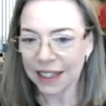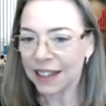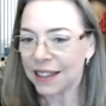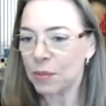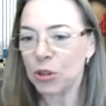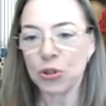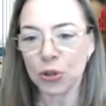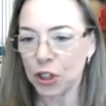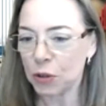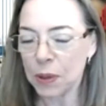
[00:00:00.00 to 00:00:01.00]
The
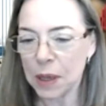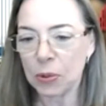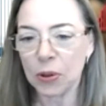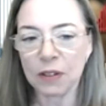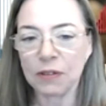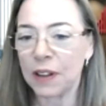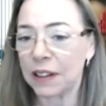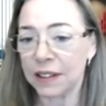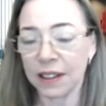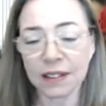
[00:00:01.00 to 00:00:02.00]
majority of people have
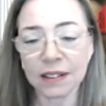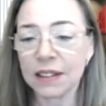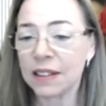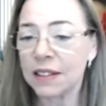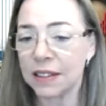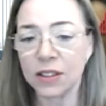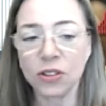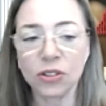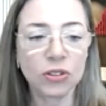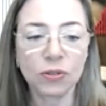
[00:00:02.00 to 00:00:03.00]
felt they could
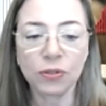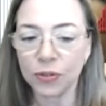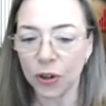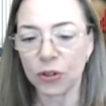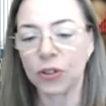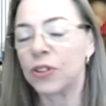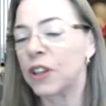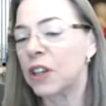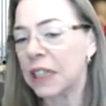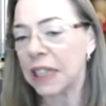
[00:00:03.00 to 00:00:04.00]
continue to focus
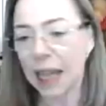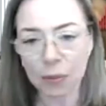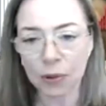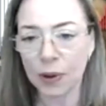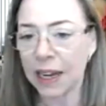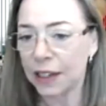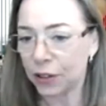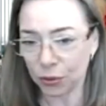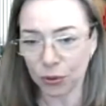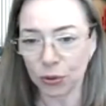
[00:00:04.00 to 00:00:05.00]
and collaborate
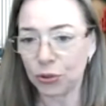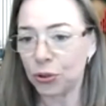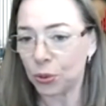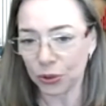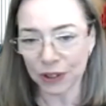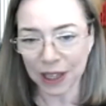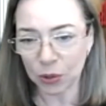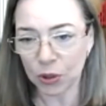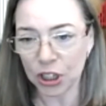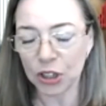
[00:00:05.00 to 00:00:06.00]
through tools like
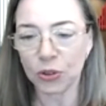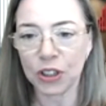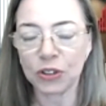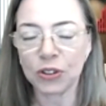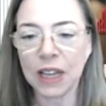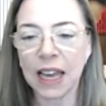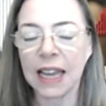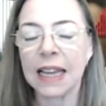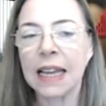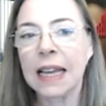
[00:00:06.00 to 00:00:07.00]
we're using
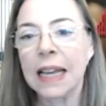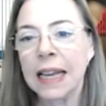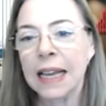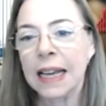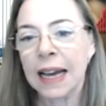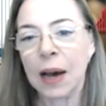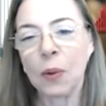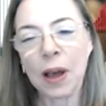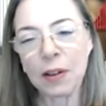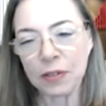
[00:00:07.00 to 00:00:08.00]
today.
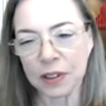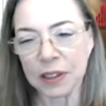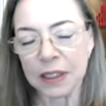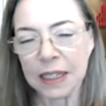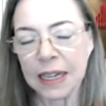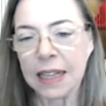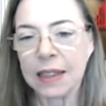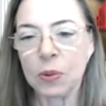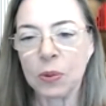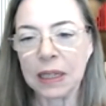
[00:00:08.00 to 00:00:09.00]
However,
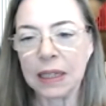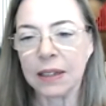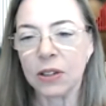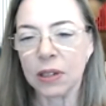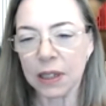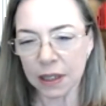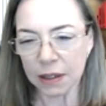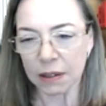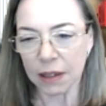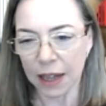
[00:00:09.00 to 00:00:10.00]
the really
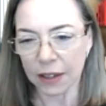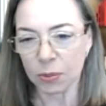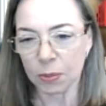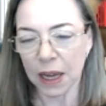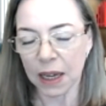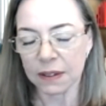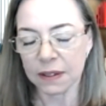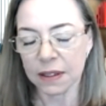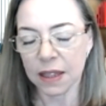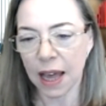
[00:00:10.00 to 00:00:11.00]
critical
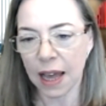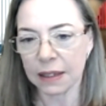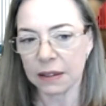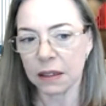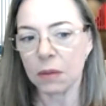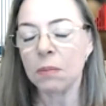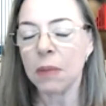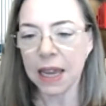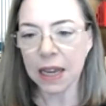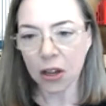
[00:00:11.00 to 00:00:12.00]
aspects that
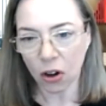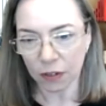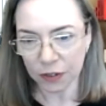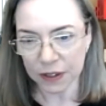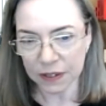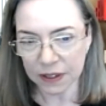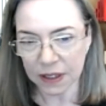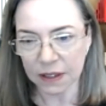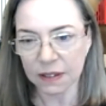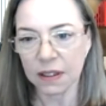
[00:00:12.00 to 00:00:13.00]
make
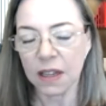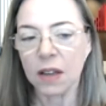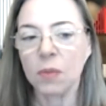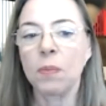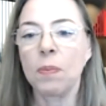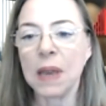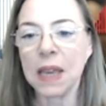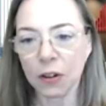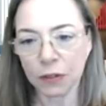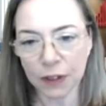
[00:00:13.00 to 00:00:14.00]
offices be
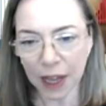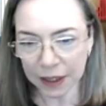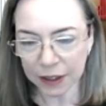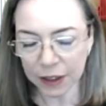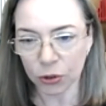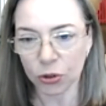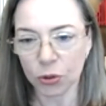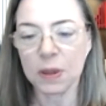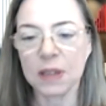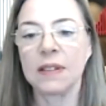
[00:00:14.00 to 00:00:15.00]
of value to
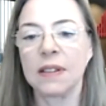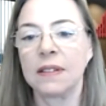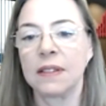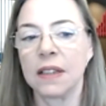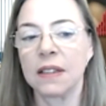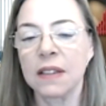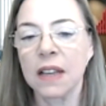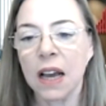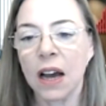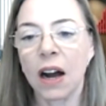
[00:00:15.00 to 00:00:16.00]
businesses
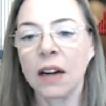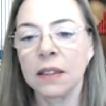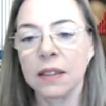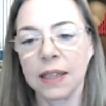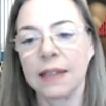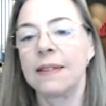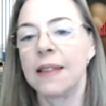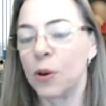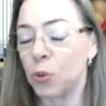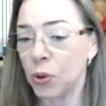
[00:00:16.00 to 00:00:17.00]
are the things
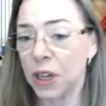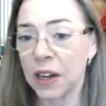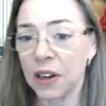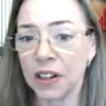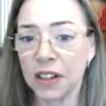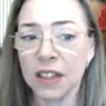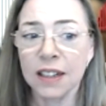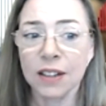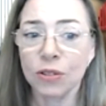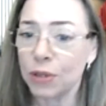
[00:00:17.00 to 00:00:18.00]
that we are
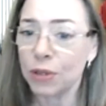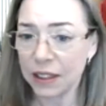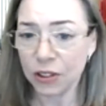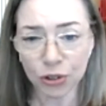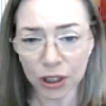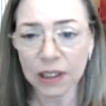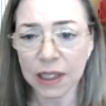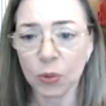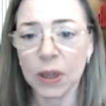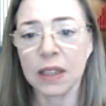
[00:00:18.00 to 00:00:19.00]
really
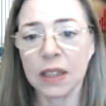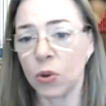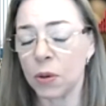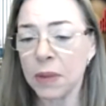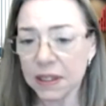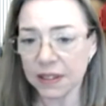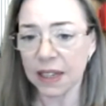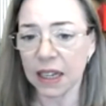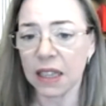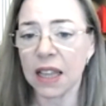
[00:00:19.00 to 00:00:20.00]
struggling with and we're
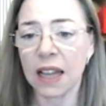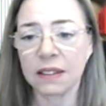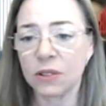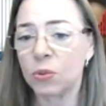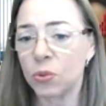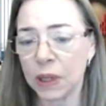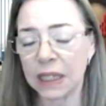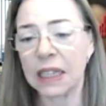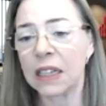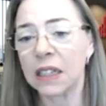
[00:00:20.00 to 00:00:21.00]
missing. And that's
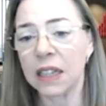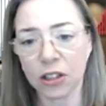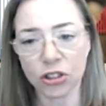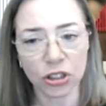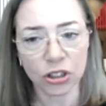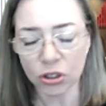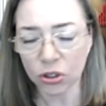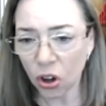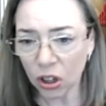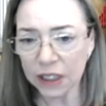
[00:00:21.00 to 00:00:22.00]
really connection to
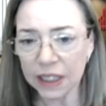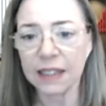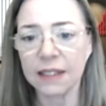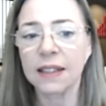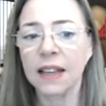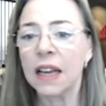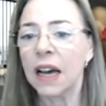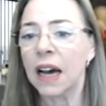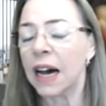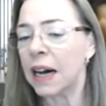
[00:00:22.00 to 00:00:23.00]
colleagues,
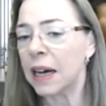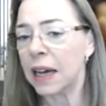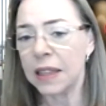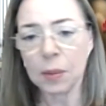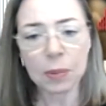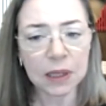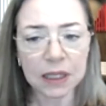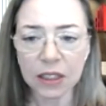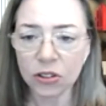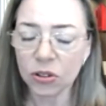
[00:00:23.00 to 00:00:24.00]
the
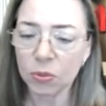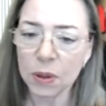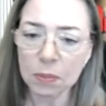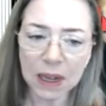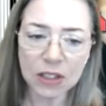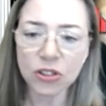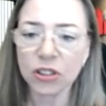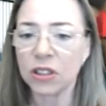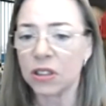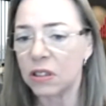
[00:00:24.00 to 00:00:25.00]
ability to be
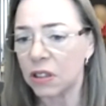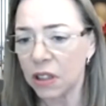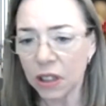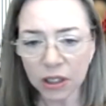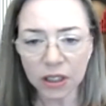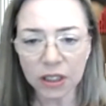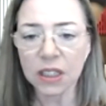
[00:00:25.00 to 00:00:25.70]
mentored, to learn,